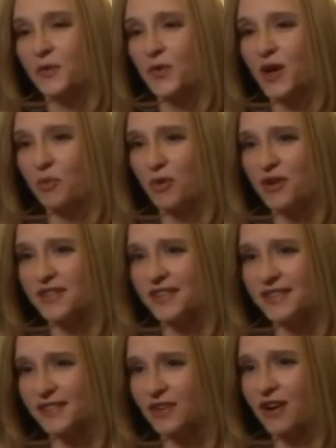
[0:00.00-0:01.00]
When a
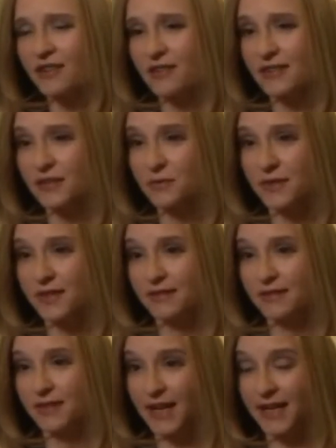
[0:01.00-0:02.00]
person's diagnosed with
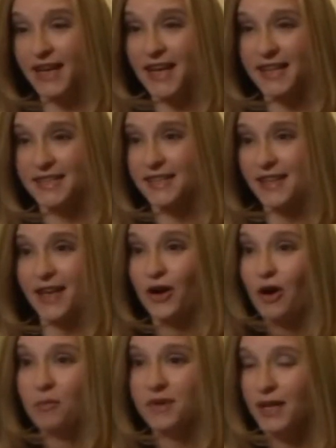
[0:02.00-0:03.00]
lung cancer, they
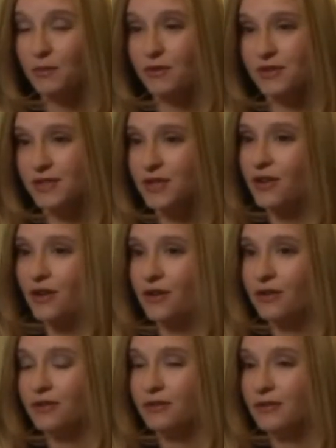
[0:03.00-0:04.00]
commonly want to
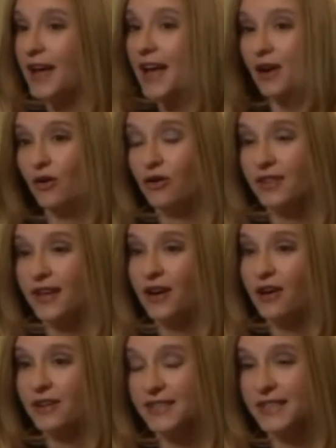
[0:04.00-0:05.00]
know how long are they
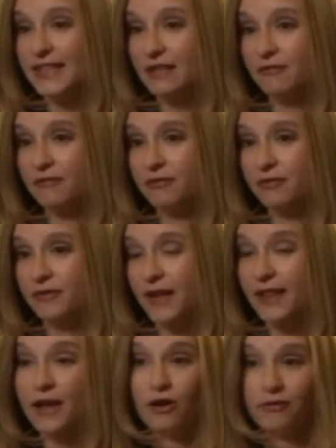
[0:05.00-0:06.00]
going to live,
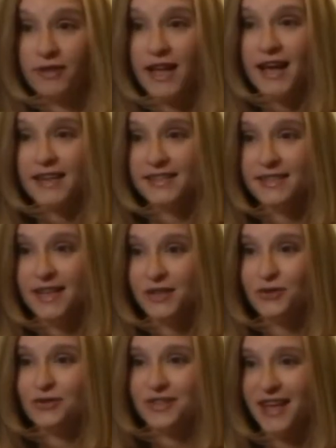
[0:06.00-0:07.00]
and they'll often ask their
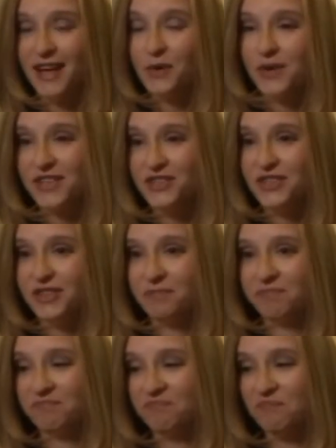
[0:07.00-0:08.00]
doctor that
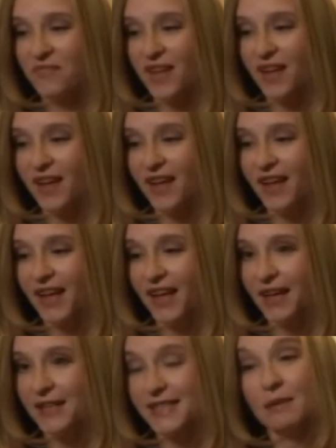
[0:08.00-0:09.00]
question.
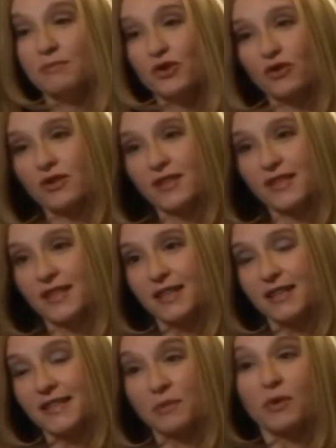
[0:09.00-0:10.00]
And some doctors
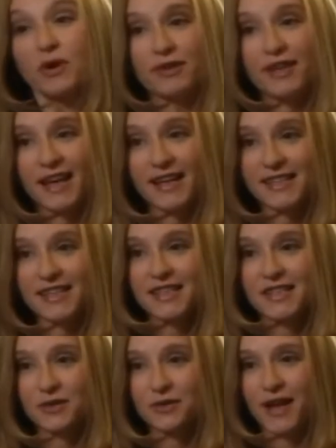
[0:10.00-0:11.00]
are somewhat reluctant
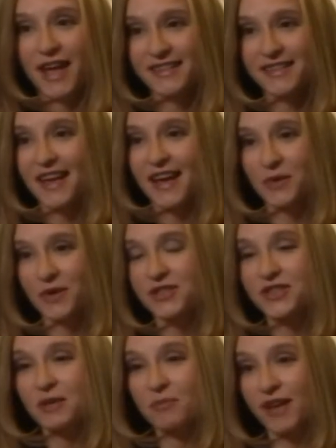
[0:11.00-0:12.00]
to answer that
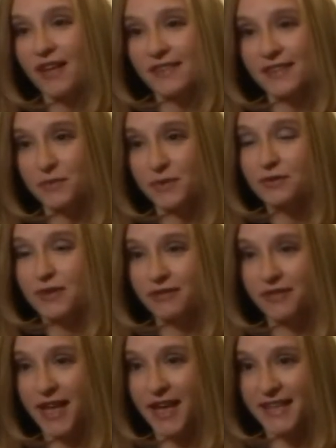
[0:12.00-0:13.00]
question, but others will give
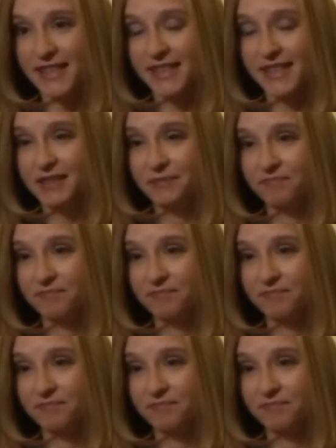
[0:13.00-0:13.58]
an answer.